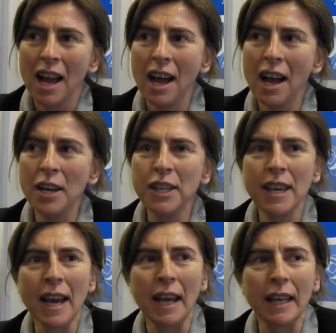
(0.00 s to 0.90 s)
Uh,
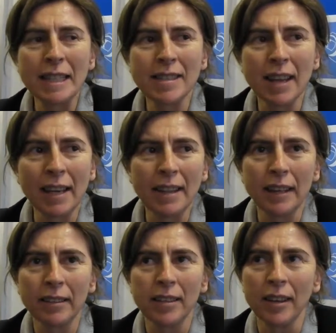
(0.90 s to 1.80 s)
yeah, let's say
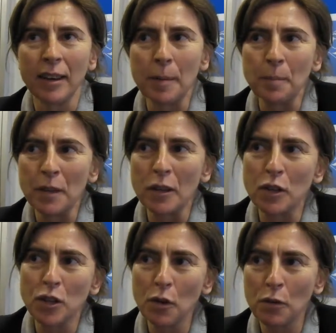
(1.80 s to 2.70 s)
that um,
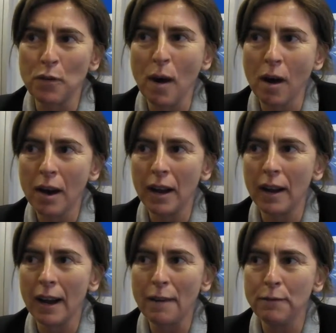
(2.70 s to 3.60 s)
so far
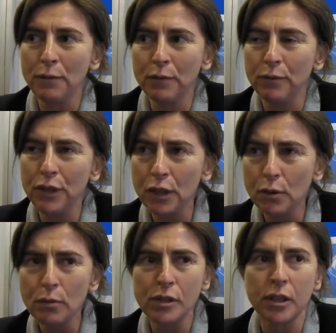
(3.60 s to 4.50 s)
I've
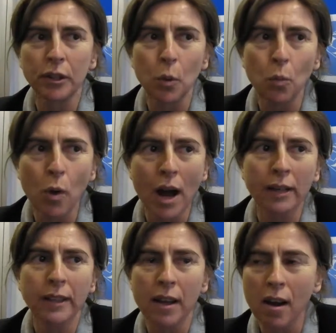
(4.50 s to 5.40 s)
used the
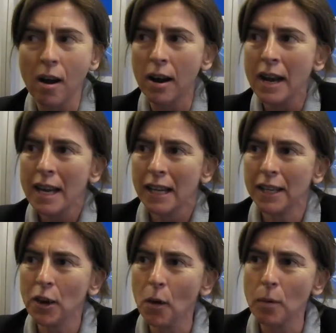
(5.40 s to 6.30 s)
one that are
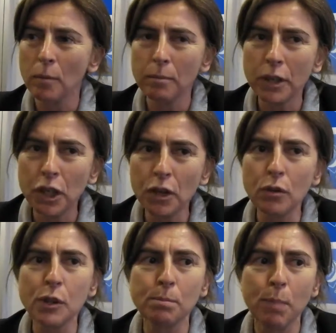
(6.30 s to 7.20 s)
you know
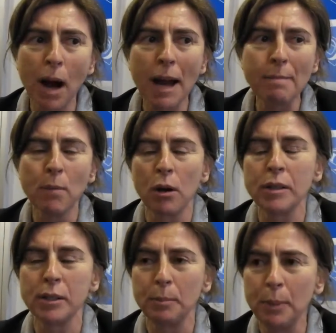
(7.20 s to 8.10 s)
used by
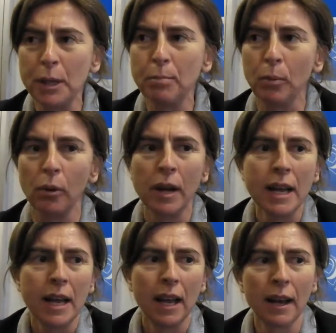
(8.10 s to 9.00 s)
most people
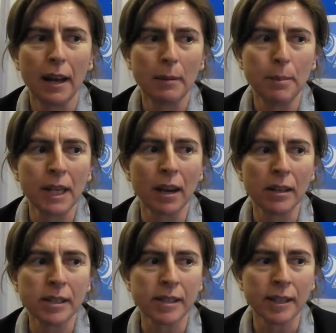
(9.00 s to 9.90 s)
uh,
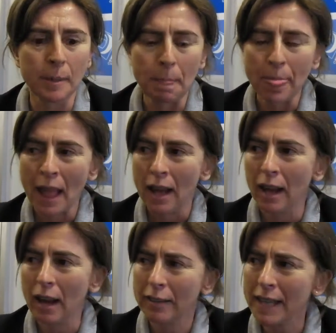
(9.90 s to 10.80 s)
because uh,
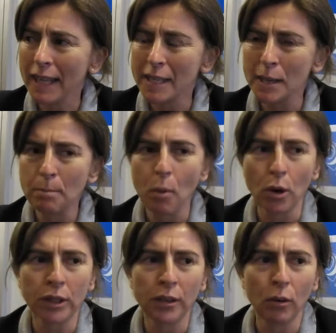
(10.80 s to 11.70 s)
I think it's
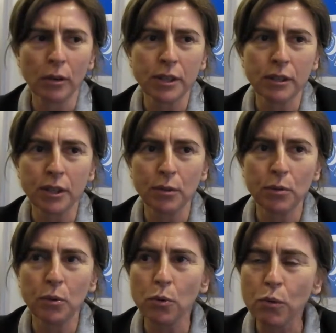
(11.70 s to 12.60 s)
important also to
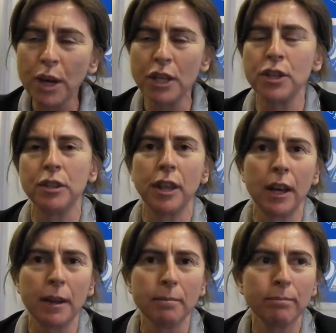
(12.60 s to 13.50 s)
reach
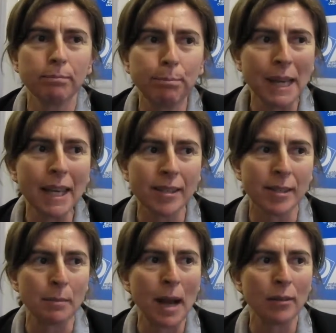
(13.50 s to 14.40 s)
the
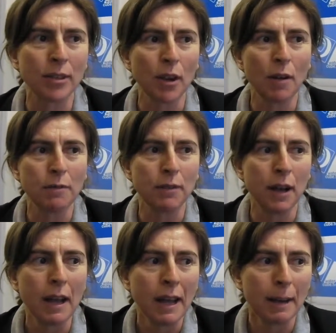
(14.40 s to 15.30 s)
biggest amount of
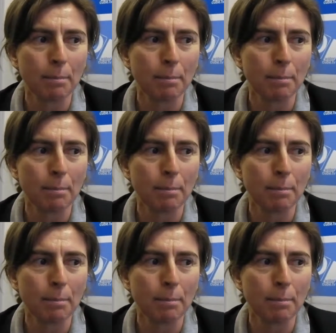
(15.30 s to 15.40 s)
uh,